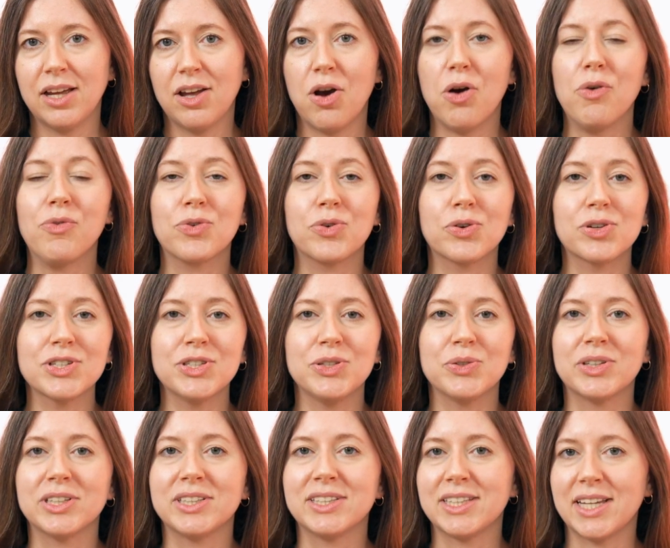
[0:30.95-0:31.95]
Of course, you
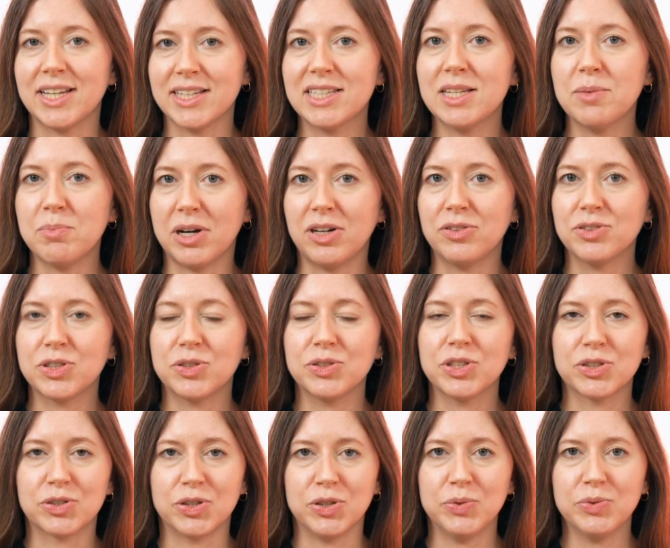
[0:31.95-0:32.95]
can test them out on
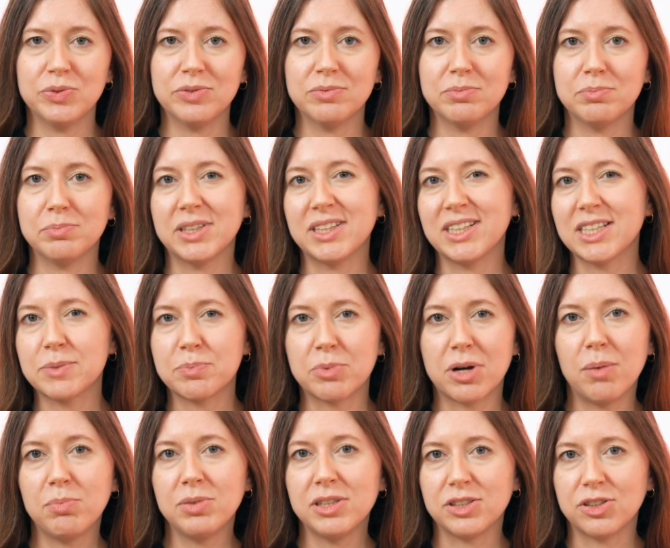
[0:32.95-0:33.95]
your own, but that's
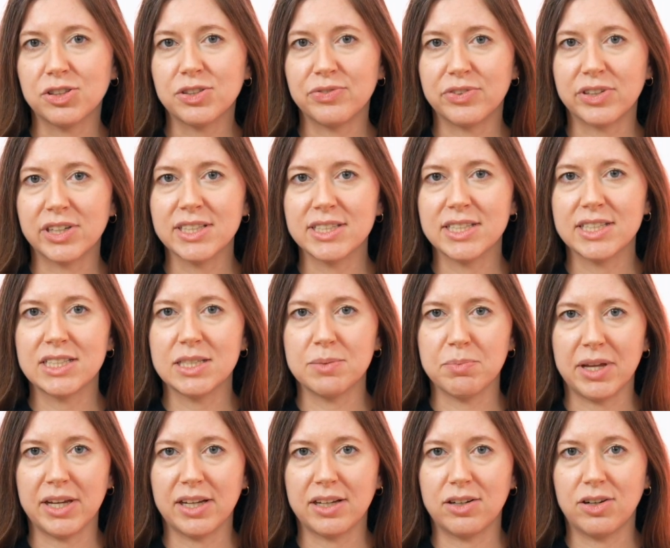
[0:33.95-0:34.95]
probably not very
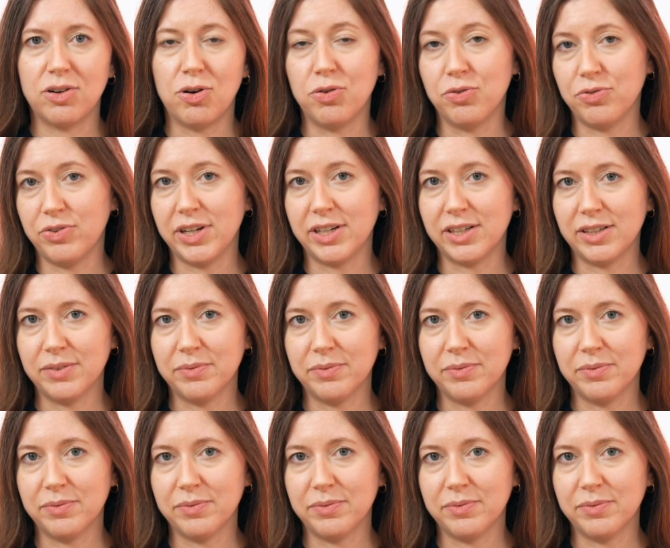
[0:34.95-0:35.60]
systematic or fair.